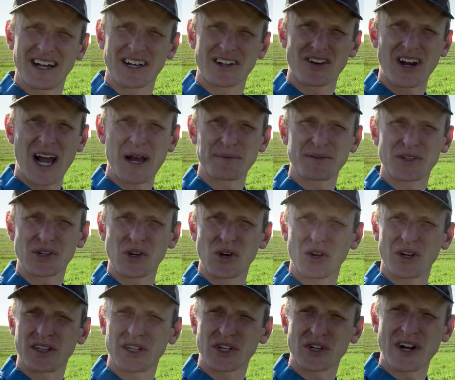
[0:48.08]
Crops are
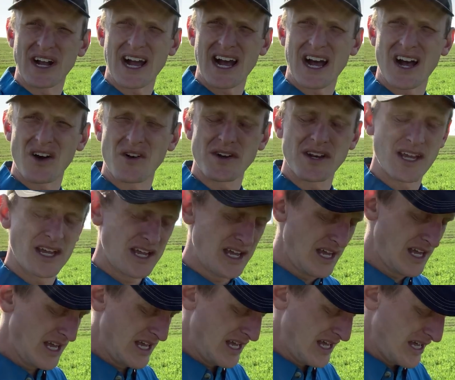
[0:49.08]
going in the ground.
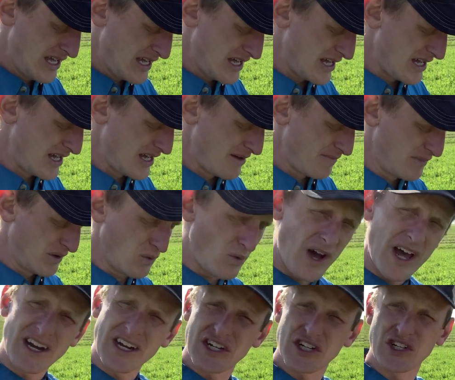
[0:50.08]
But
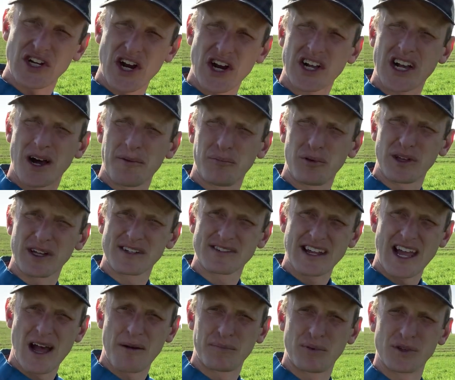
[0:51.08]
wanted to share a couple
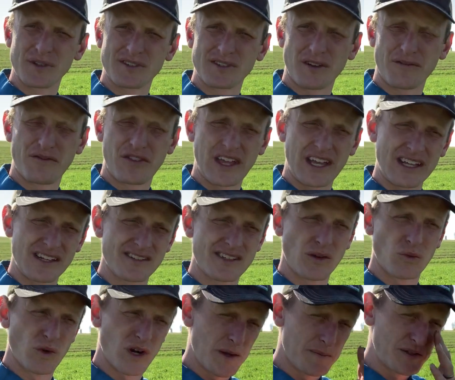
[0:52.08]
examples of things
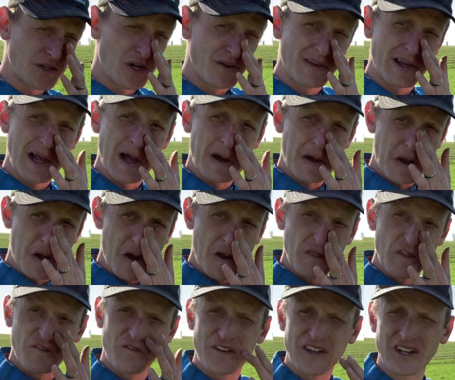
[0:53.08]
that we're observing out here
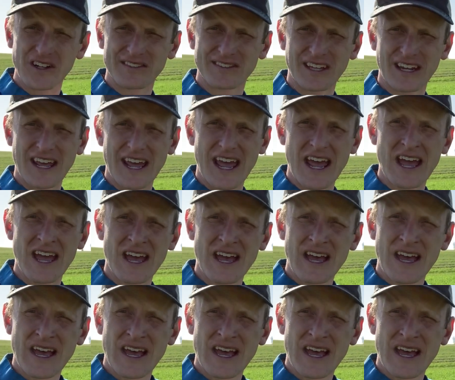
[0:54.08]
in the field today.